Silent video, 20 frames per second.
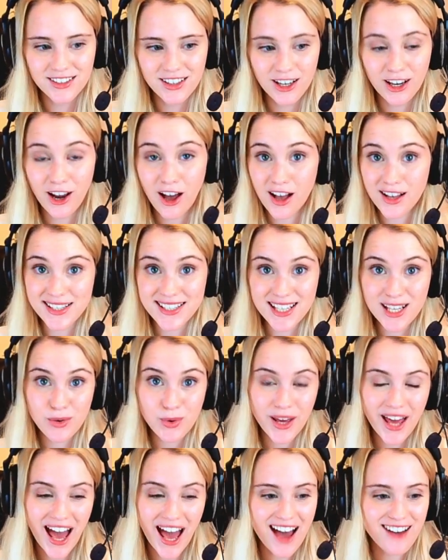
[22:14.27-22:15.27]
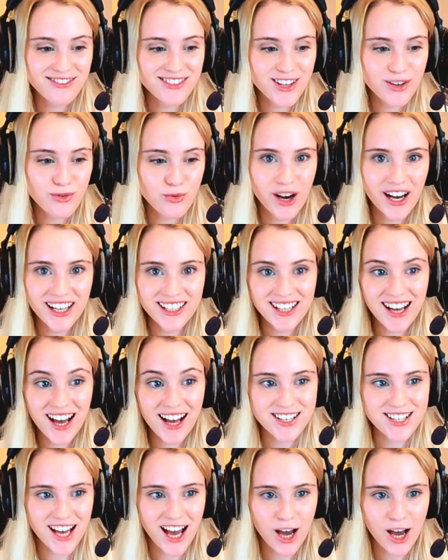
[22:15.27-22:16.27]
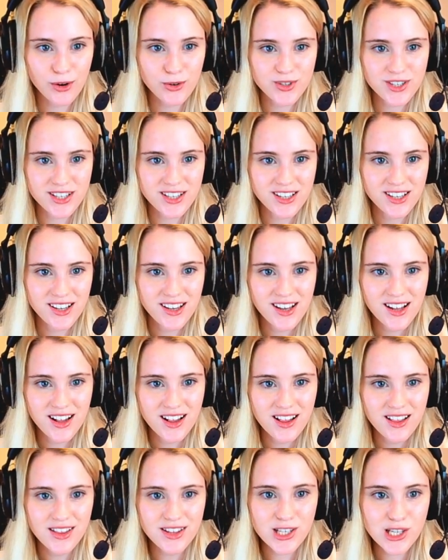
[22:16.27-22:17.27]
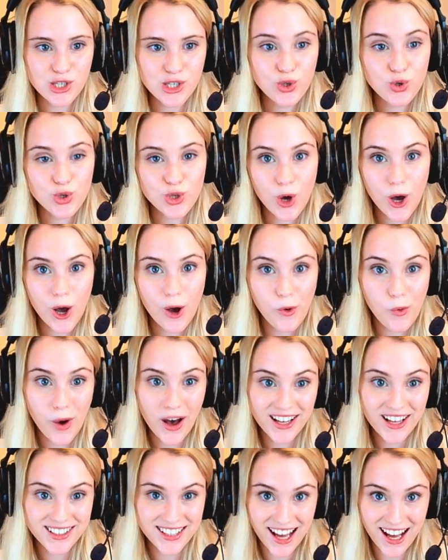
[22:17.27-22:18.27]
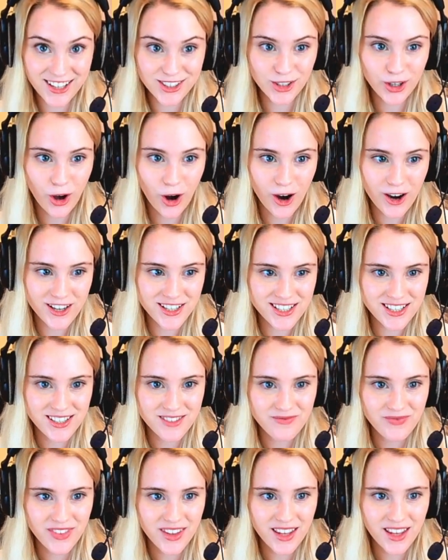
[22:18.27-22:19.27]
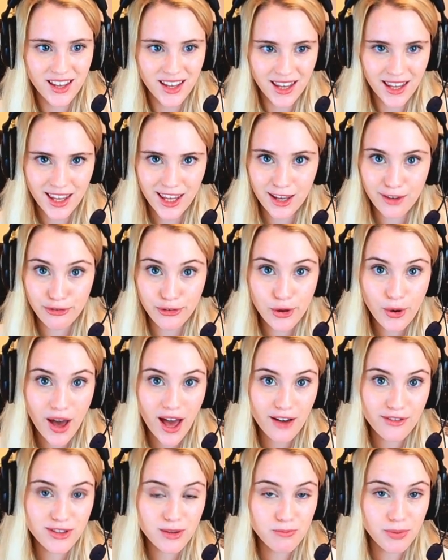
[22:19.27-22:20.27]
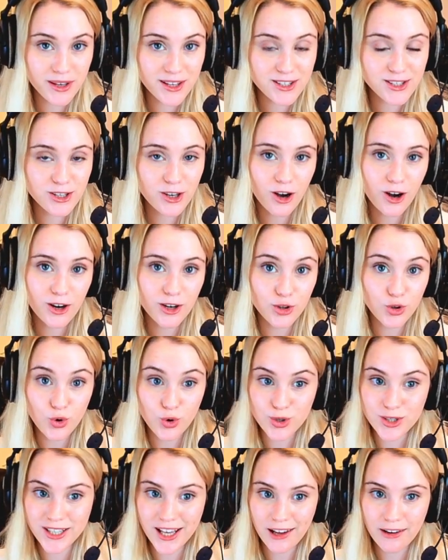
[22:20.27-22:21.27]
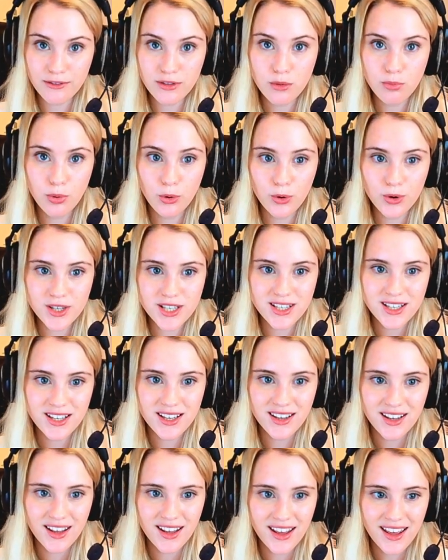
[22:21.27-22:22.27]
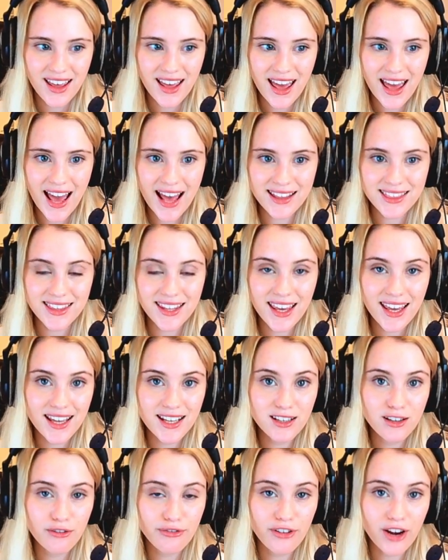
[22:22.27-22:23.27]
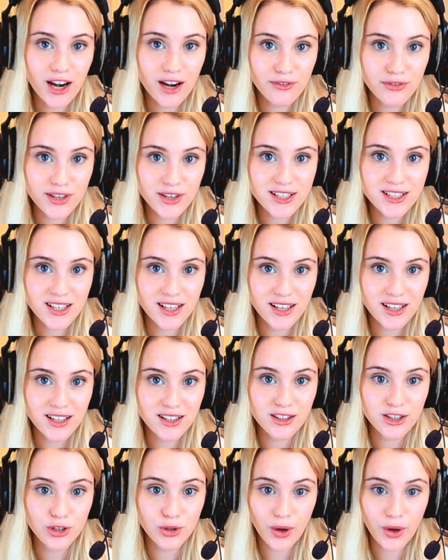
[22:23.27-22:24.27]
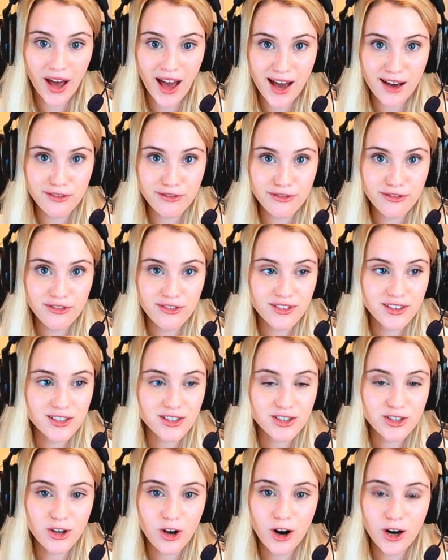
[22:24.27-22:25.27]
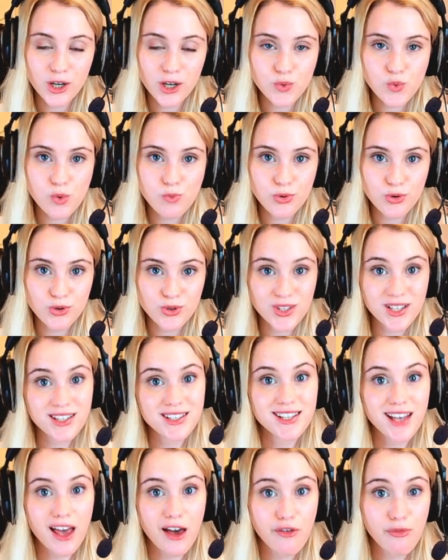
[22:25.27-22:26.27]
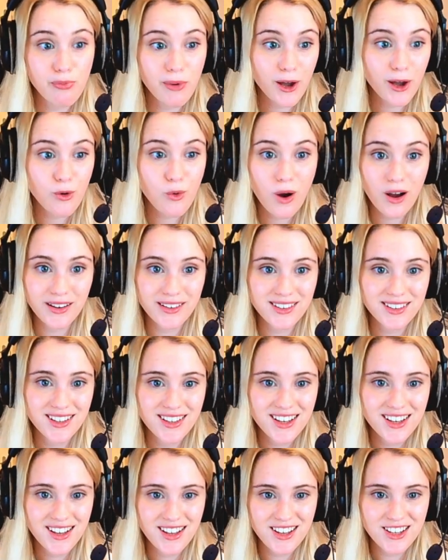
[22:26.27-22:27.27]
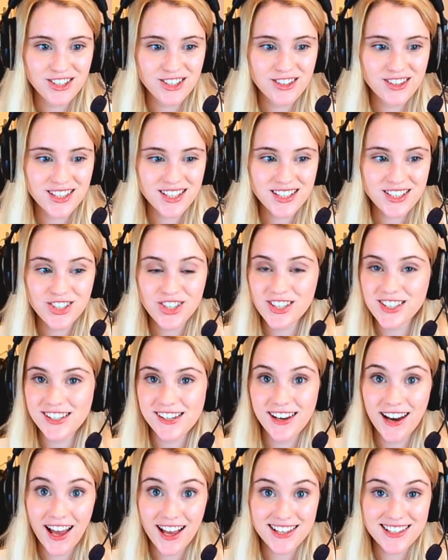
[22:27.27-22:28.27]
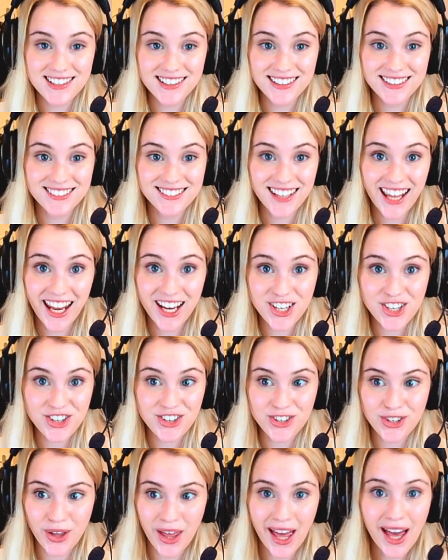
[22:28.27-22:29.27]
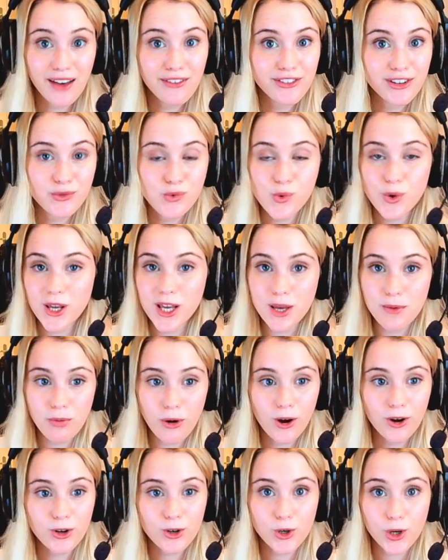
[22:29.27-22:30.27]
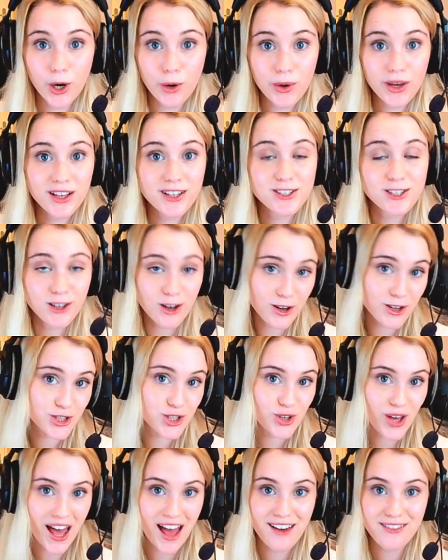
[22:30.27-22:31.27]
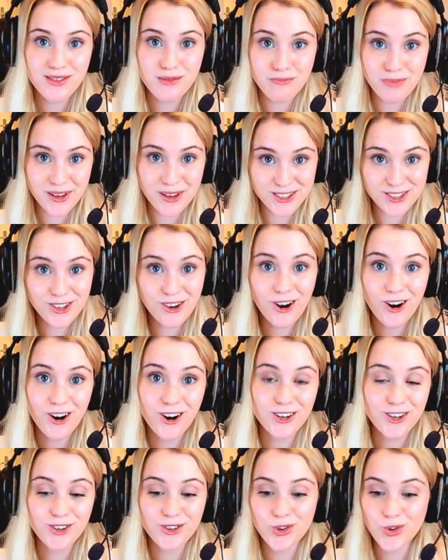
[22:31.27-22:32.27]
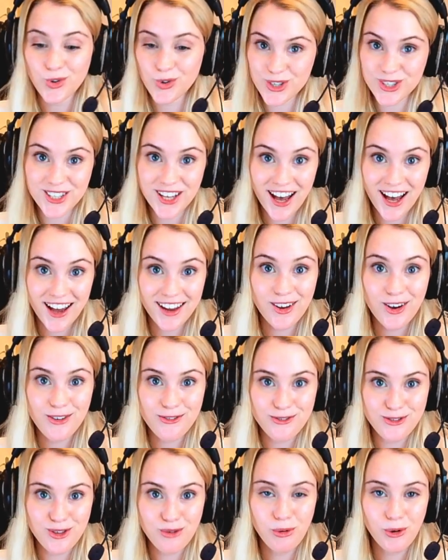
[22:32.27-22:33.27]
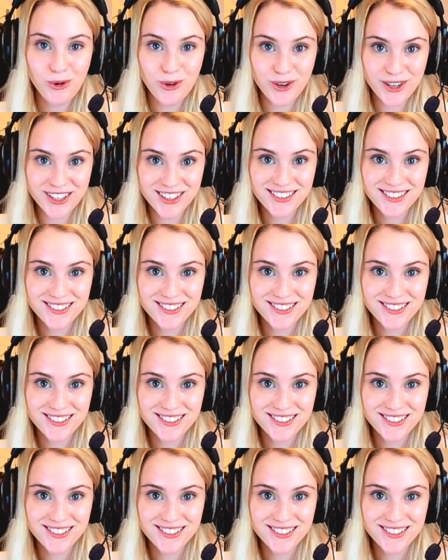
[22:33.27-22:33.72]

Lastly, we have the Wild Hunt Hound. This is also a Wild Hunt card. If you have the biggest card on your side of the board, at the end of every turn you have, this card will boost itself by 1. So this is just a nice little engine to have. It will keep on growing as long as you have the biggest card on your side of the board.